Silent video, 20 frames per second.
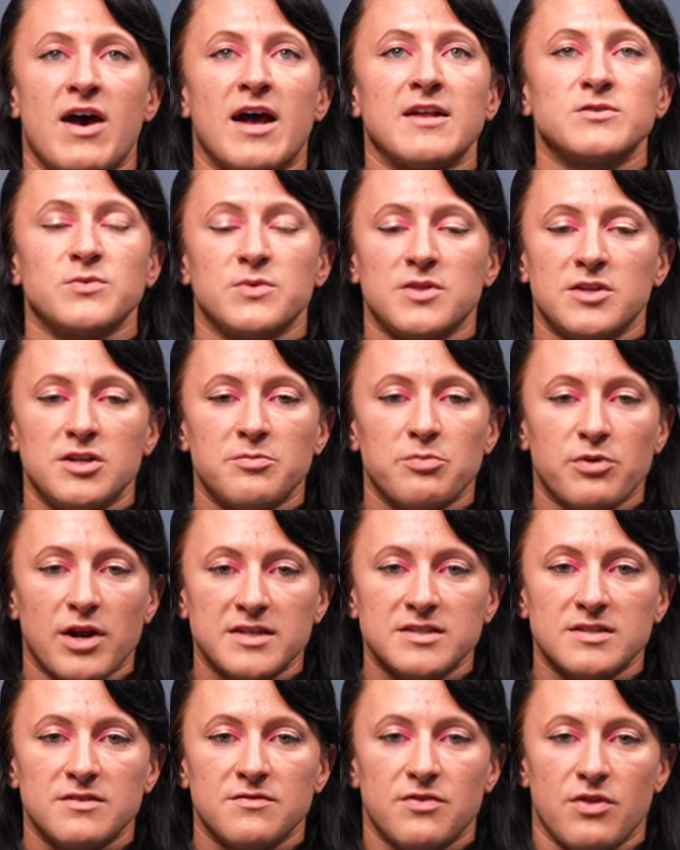that's when the
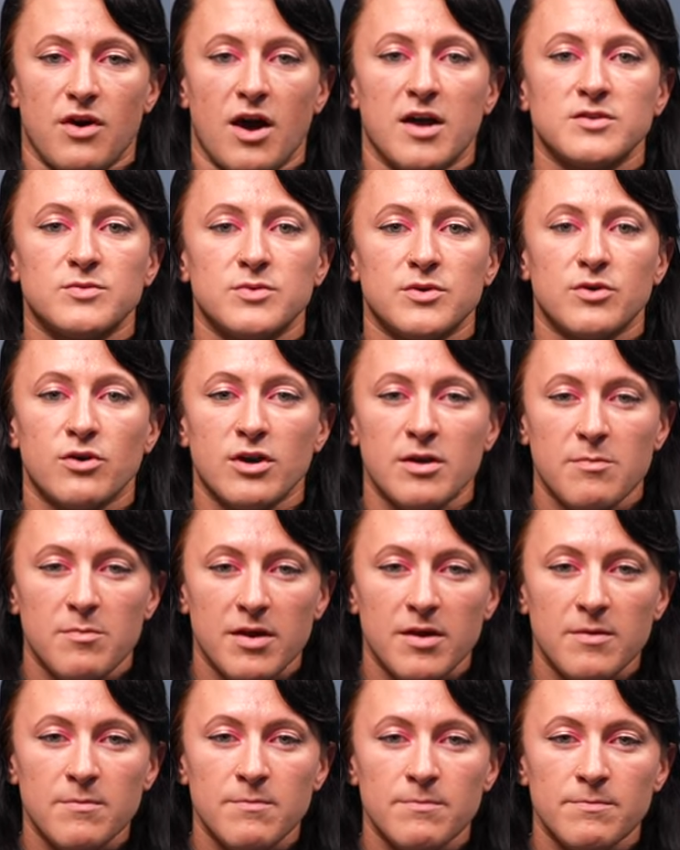depressive thoughts would creep
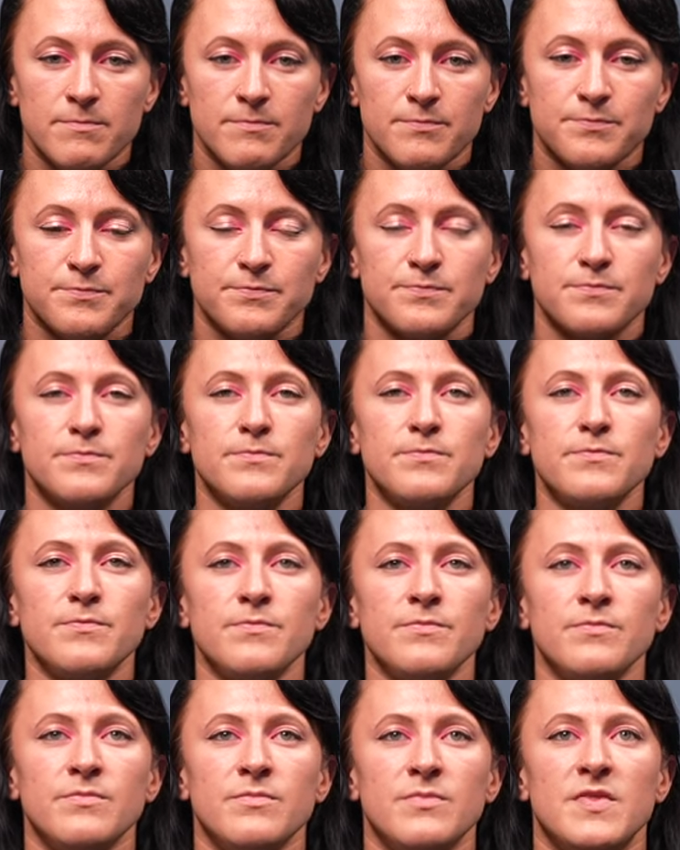in.
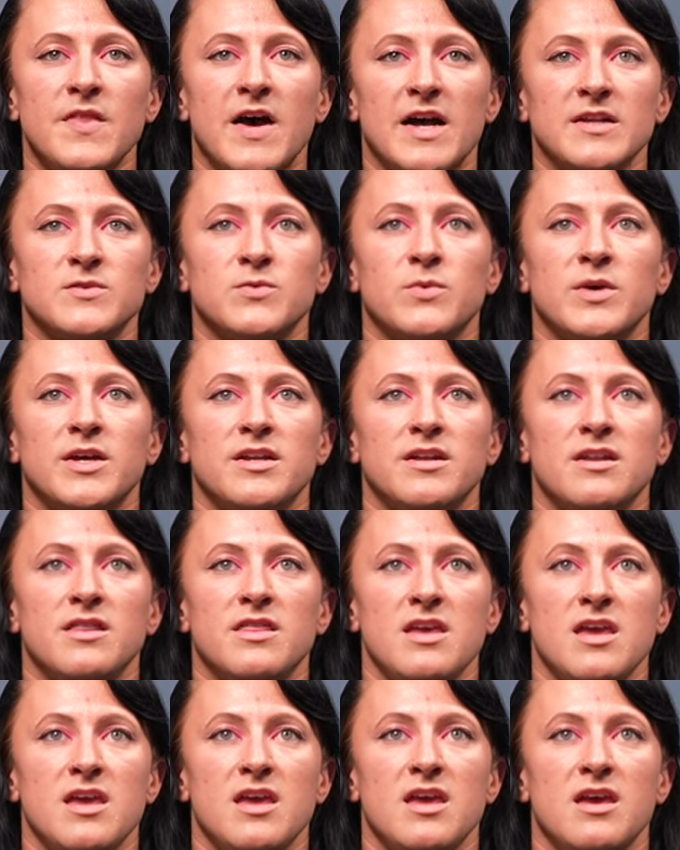That's when
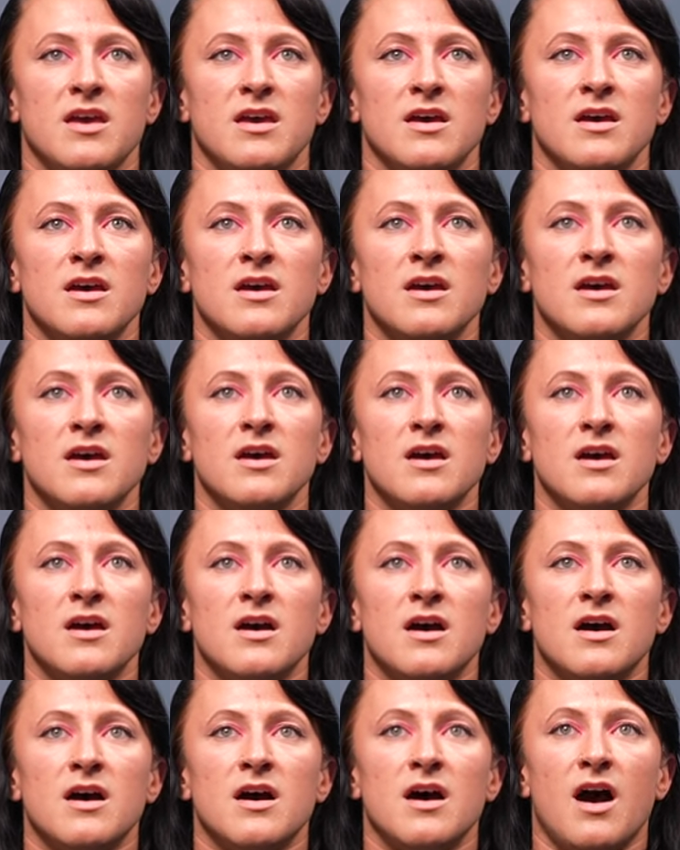the
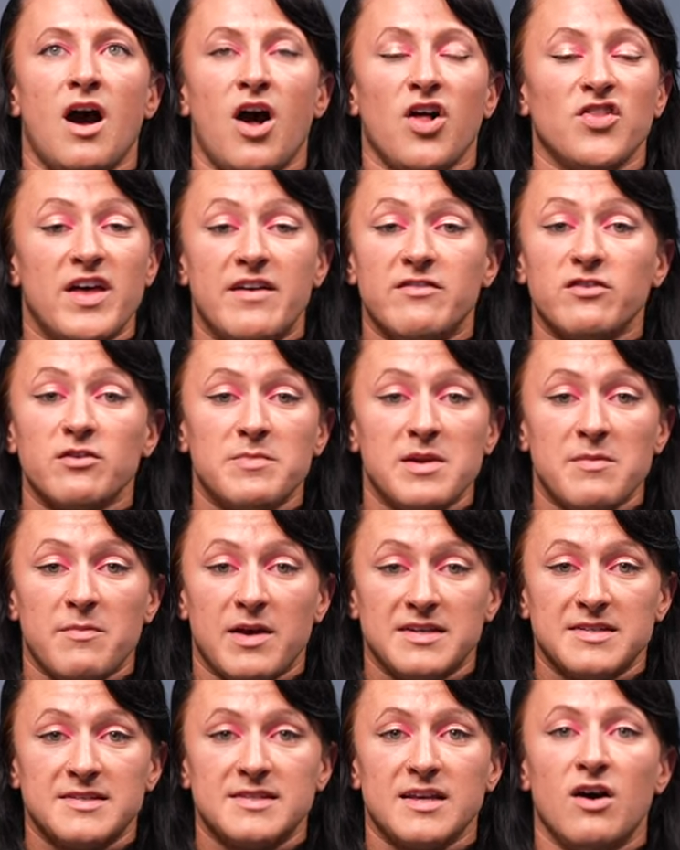I'll never be
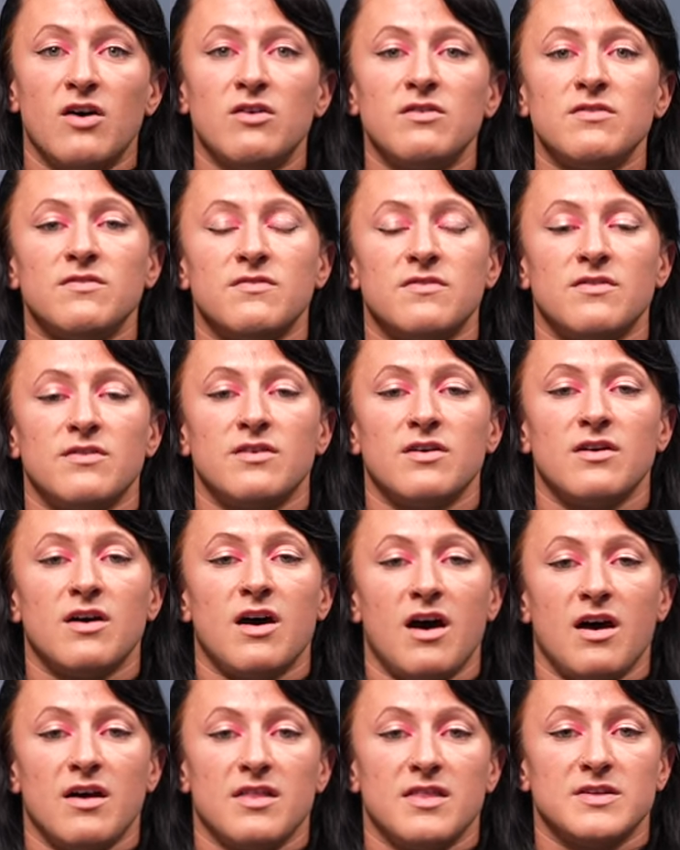myself,
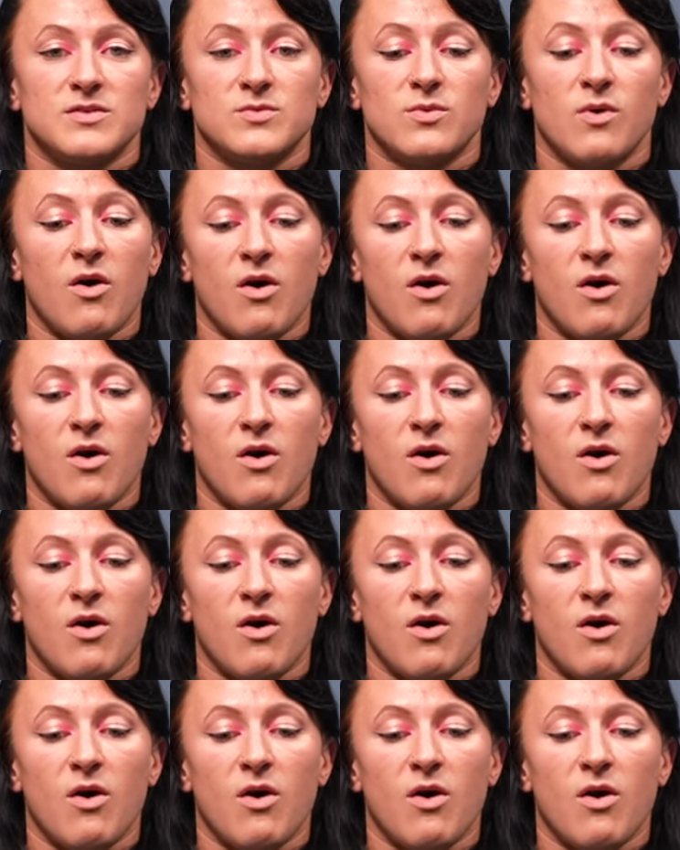this will